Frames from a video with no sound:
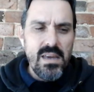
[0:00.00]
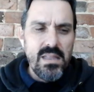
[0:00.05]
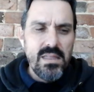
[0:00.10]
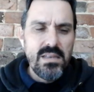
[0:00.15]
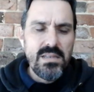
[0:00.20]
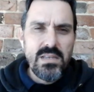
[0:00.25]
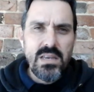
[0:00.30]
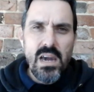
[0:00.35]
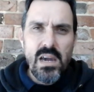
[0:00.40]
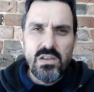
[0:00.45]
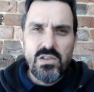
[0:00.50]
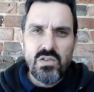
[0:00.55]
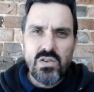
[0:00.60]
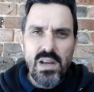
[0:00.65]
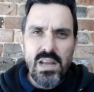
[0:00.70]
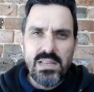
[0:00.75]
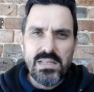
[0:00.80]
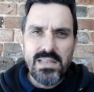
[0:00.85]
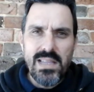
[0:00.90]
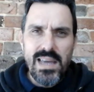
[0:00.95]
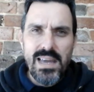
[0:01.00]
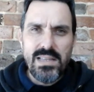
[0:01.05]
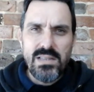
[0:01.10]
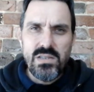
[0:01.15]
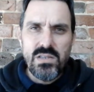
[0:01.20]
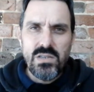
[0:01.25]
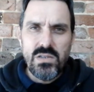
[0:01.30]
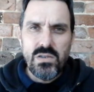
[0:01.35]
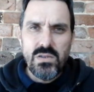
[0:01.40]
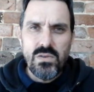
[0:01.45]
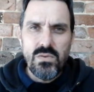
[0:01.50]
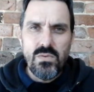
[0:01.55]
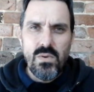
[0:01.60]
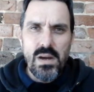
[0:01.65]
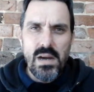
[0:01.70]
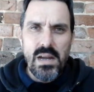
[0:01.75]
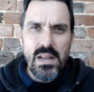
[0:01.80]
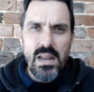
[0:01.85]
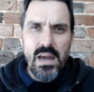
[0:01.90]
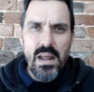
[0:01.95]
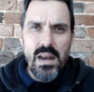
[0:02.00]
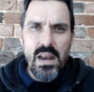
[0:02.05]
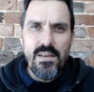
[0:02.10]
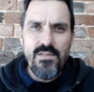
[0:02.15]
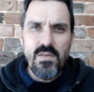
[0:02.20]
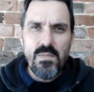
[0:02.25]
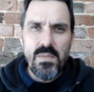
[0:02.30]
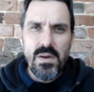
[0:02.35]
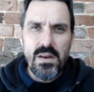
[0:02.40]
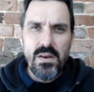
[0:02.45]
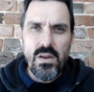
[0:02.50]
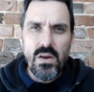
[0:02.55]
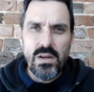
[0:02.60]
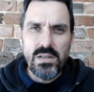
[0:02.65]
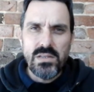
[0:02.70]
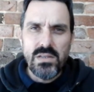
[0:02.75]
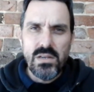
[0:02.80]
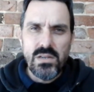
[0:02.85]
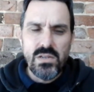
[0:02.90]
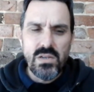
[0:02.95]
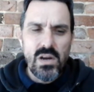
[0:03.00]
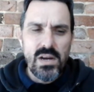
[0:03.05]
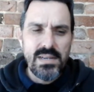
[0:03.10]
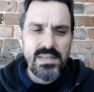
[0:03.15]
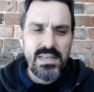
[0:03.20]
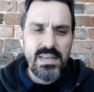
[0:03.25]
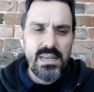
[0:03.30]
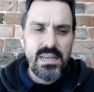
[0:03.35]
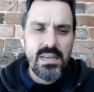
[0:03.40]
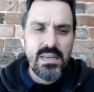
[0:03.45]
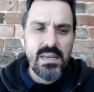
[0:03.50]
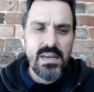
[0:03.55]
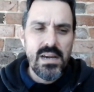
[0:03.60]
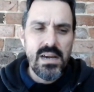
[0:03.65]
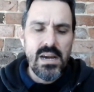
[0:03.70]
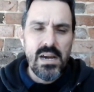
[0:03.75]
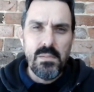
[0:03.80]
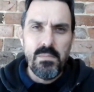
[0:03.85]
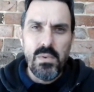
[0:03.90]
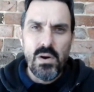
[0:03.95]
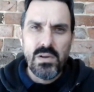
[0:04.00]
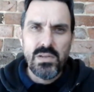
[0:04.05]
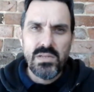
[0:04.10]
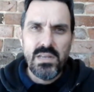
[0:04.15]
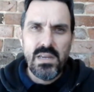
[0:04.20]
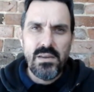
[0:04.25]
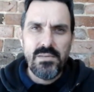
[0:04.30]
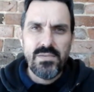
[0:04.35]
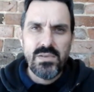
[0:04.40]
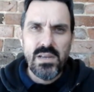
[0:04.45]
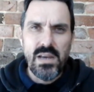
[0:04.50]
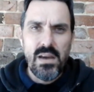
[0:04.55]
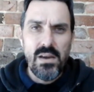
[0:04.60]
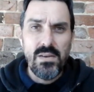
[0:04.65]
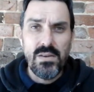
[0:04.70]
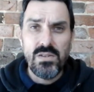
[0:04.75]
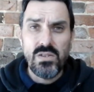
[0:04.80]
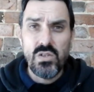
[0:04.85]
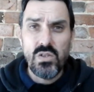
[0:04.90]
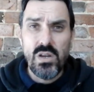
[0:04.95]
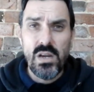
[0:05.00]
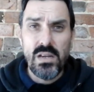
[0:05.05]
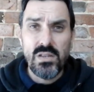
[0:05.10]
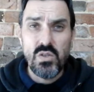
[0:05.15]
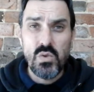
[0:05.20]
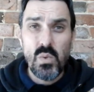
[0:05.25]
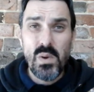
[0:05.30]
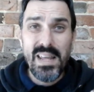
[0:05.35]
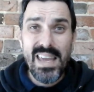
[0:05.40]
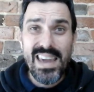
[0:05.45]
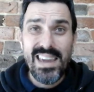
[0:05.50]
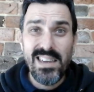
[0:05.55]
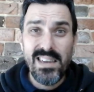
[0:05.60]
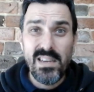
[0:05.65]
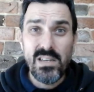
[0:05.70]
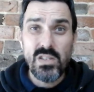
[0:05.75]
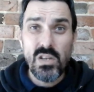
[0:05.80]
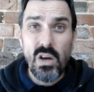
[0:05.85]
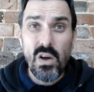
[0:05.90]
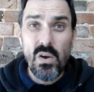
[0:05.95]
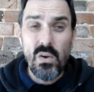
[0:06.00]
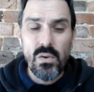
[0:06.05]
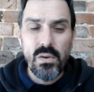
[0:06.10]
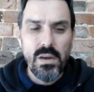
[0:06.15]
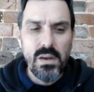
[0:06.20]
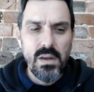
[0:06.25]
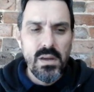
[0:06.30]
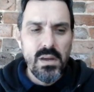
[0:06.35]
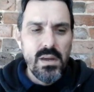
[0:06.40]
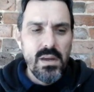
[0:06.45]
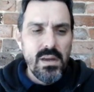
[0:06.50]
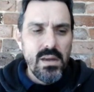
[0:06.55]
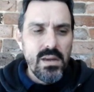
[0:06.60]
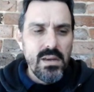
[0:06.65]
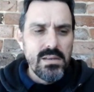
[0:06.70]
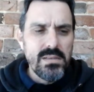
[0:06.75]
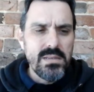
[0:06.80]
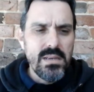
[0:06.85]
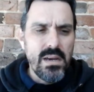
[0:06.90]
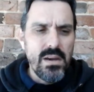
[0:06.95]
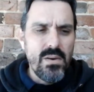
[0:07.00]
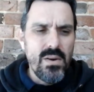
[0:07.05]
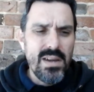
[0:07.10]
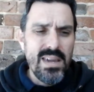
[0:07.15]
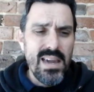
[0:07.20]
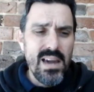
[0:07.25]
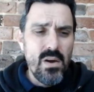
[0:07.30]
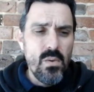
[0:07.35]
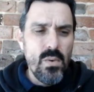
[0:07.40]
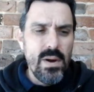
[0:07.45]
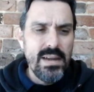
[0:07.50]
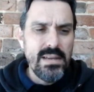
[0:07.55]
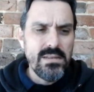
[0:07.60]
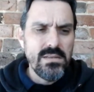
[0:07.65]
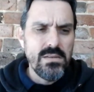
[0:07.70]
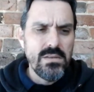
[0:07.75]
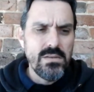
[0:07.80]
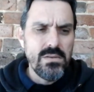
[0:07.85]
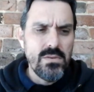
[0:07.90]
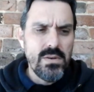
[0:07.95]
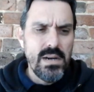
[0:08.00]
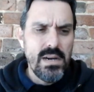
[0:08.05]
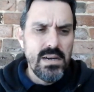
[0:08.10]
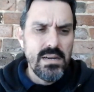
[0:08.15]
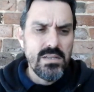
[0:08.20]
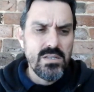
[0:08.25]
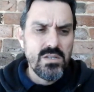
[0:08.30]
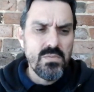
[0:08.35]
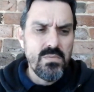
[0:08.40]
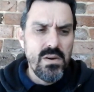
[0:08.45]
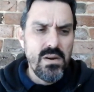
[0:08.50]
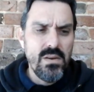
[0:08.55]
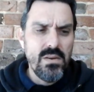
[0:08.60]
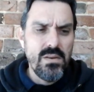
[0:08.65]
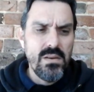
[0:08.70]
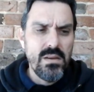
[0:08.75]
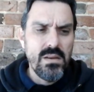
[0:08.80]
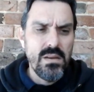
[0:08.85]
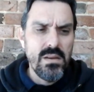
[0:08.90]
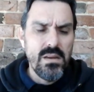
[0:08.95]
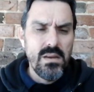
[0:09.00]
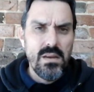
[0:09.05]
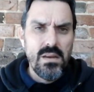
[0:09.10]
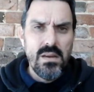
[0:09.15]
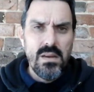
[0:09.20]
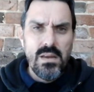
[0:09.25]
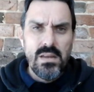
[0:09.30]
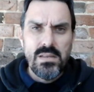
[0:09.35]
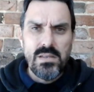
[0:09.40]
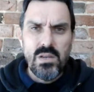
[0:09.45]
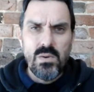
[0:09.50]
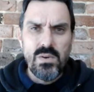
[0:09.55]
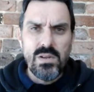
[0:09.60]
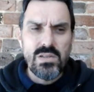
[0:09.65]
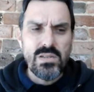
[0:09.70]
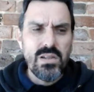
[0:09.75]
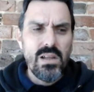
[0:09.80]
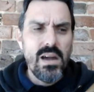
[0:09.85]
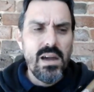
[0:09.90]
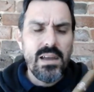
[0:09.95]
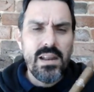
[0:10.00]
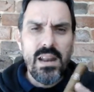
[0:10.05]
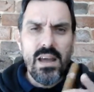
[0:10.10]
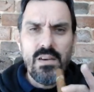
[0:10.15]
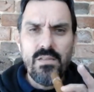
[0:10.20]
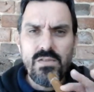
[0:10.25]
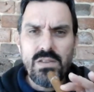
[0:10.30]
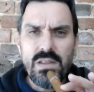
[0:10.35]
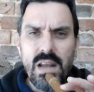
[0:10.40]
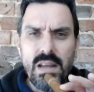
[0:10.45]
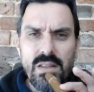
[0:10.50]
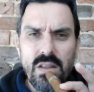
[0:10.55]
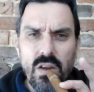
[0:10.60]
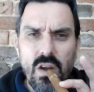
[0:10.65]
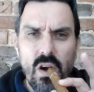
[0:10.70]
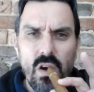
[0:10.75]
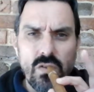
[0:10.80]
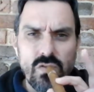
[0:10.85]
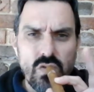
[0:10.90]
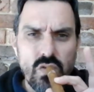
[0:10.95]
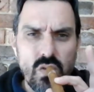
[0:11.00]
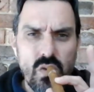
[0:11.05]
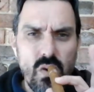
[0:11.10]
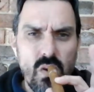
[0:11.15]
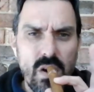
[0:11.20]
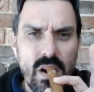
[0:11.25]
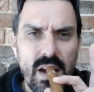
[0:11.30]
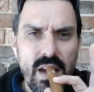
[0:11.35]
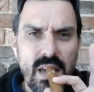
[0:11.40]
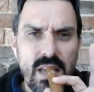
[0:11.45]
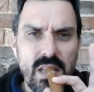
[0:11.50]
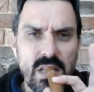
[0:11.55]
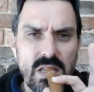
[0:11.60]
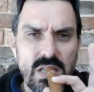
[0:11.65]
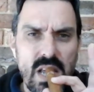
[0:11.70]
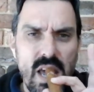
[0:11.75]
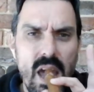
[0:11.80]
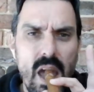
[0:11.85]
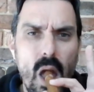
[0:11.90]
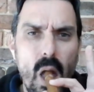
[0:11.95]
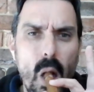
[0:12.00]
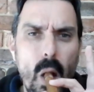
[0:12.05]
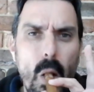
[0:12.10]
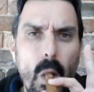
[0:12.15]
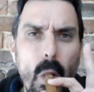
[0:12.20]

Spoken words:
this code translates to a November 1990 boxing, so it's 28 years old. So I can't wait to smoke, see what it's like. Now I've done the cold draw and I can say